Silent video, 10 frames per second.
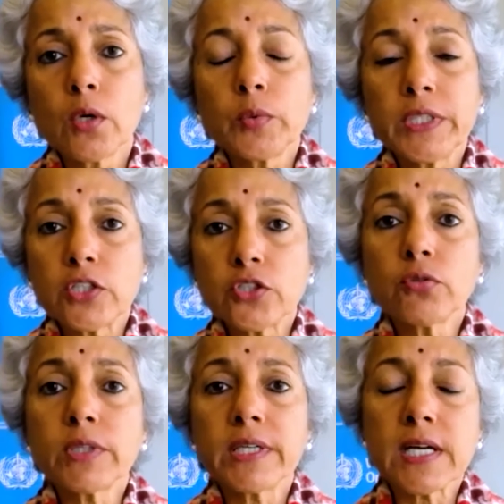We need to
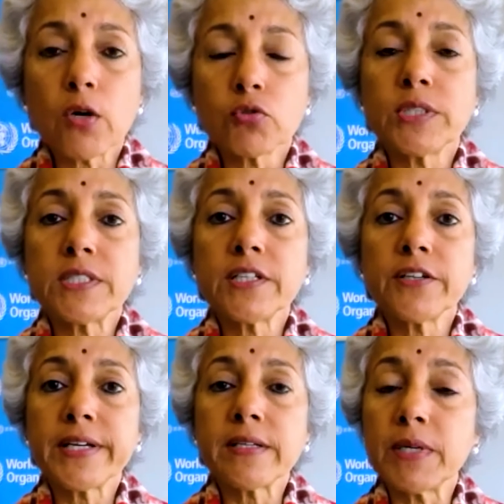look at how to
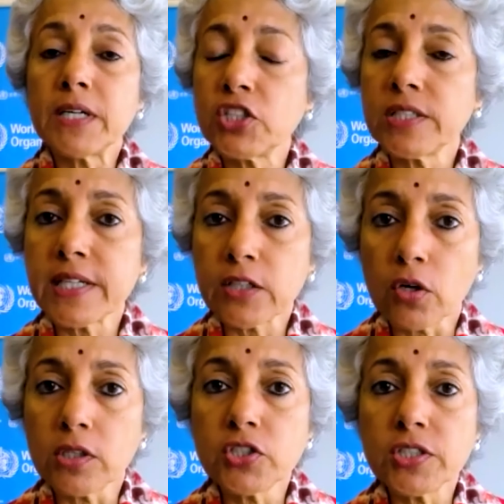integrate emerging
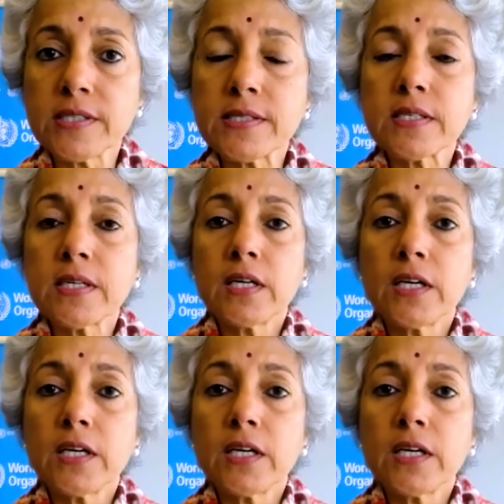technologies